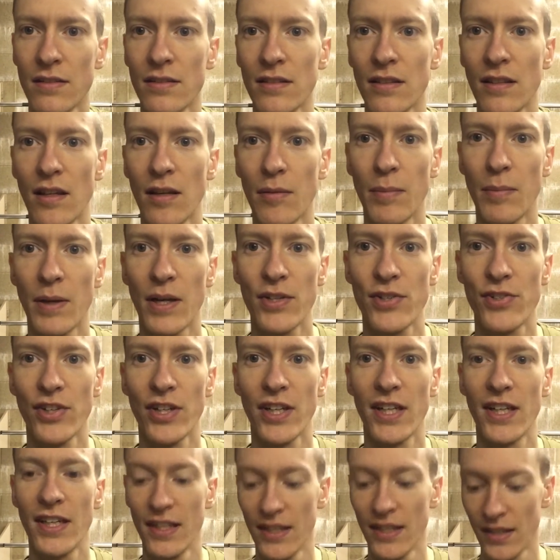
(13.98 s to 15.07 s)
Low battery.
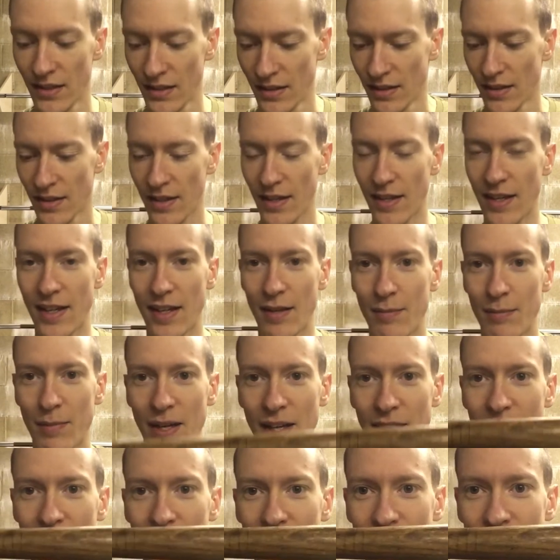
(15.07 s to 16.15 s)
I
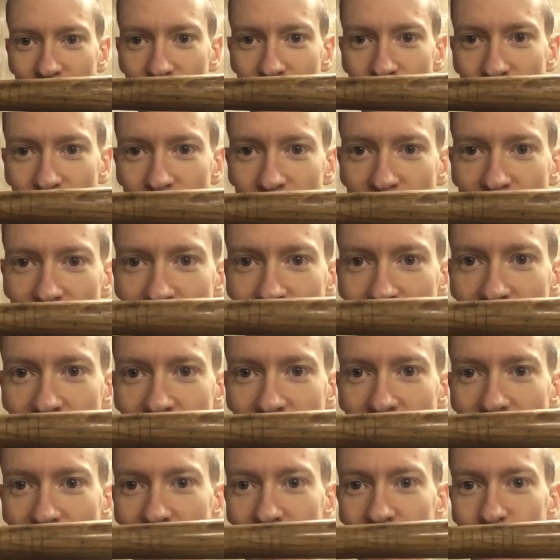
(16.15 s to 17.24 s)
think this has got a slightly thinner
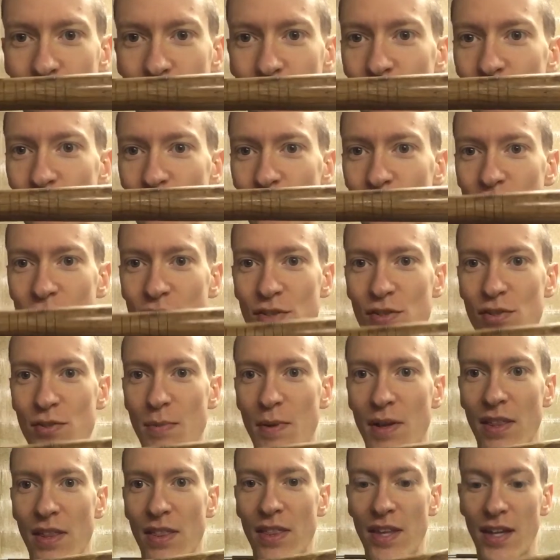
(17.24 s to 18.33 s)
handle than yours. This is a
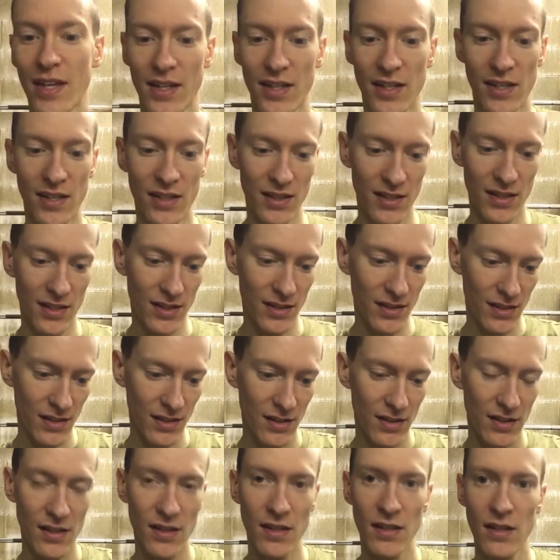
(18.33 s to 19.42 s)
bit thicker.
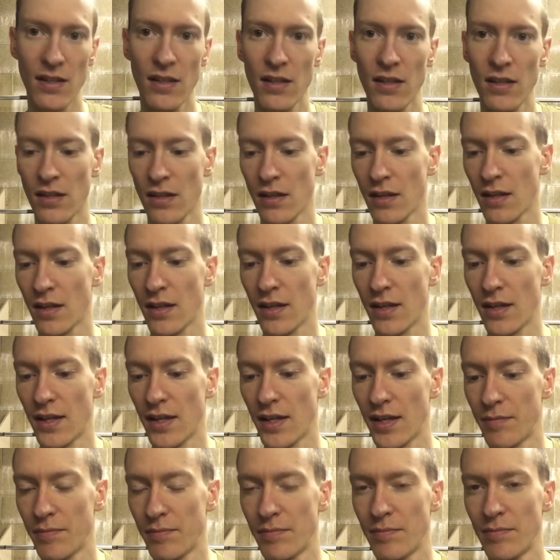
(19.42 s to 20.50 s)

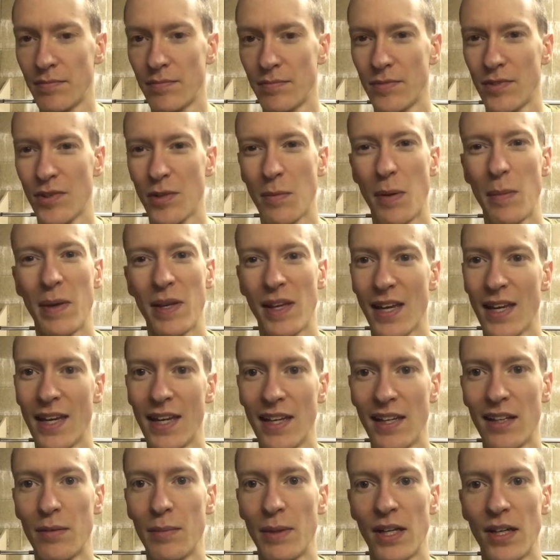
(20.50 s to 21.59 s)
So it might make it a
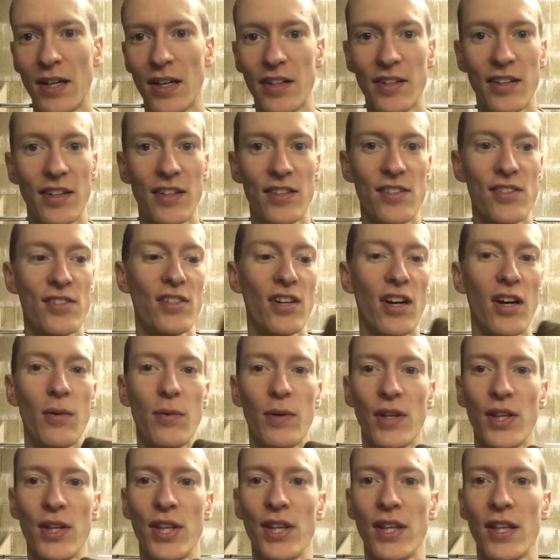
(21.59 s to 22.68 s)
little bit harder to start
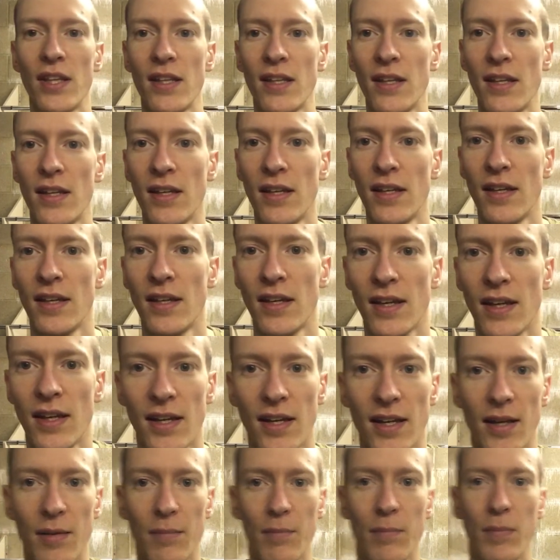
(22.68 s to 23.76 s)
with.
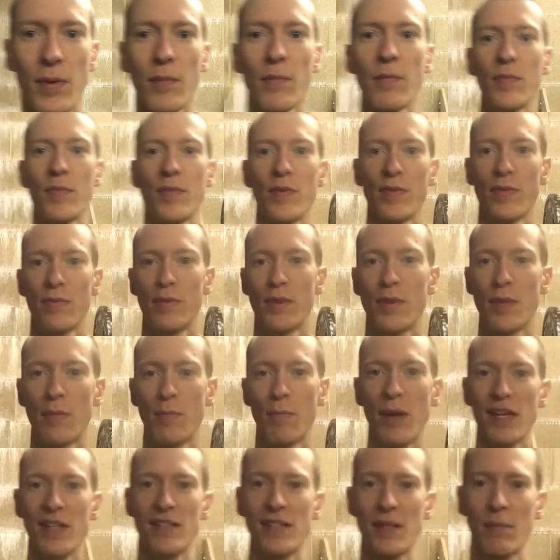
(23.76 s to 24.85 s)
But the
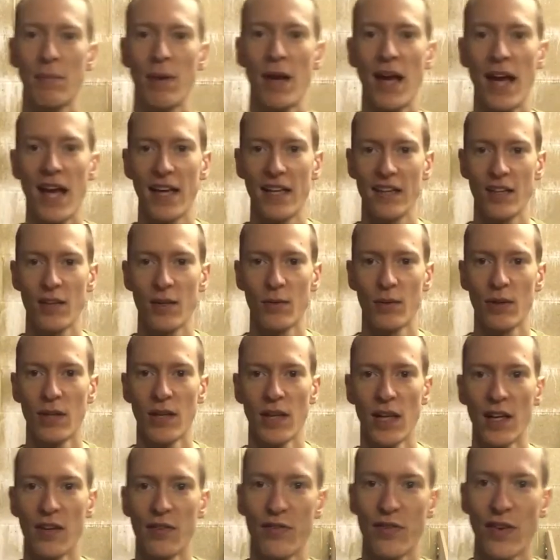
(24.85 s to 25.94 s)
basic pattern that you want to
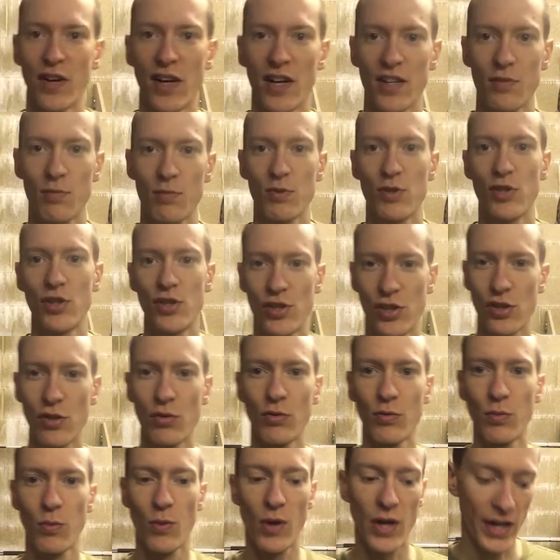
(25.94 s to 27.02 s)
learn first, which you should do with
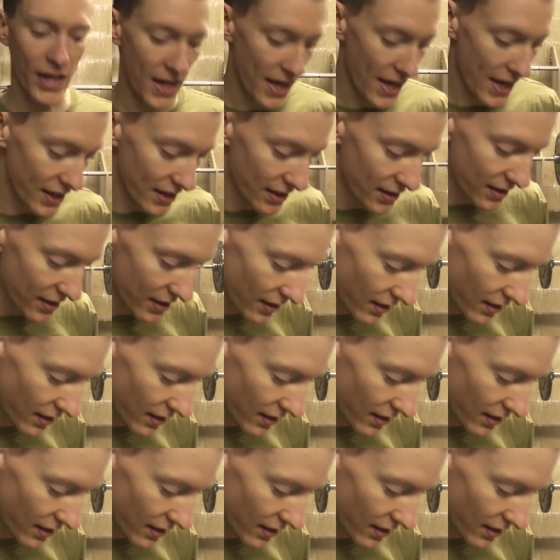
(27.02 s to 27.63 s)
one hand,